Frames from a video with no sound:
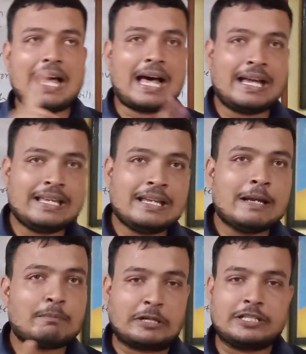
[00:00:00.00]

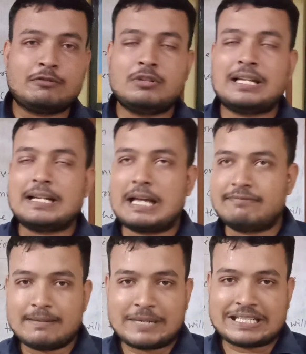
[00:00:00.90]
I particular
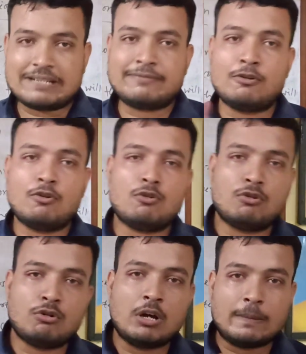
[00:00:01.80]
affirmative,
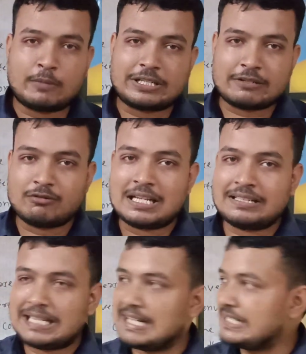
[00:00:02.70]
O
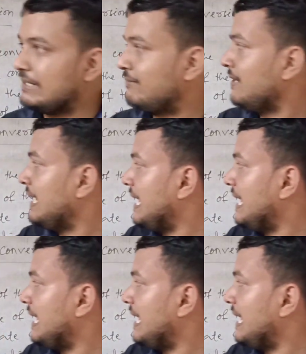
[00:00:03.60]
particular negative.